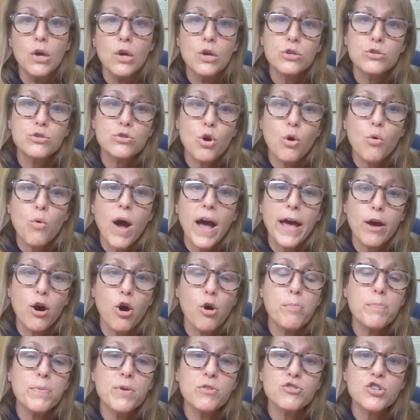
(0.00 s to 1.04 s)
So I
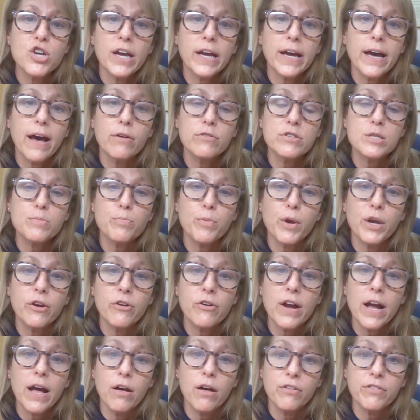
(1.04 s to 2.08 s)
hope you check out
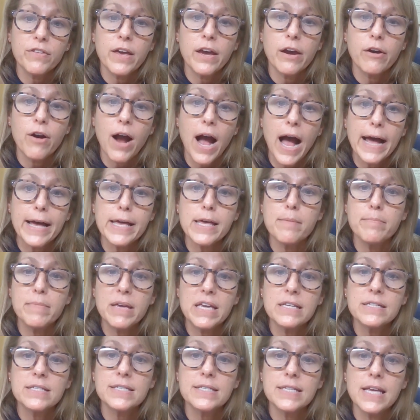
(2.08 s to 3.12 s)
Springer Healthcare
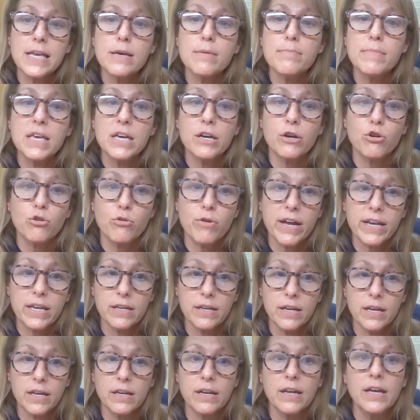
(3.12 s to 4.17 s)
IME's CME
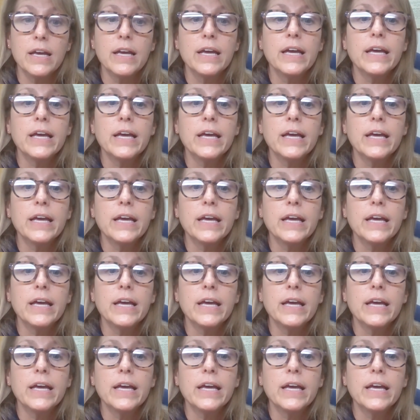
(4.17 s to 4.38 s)
accredited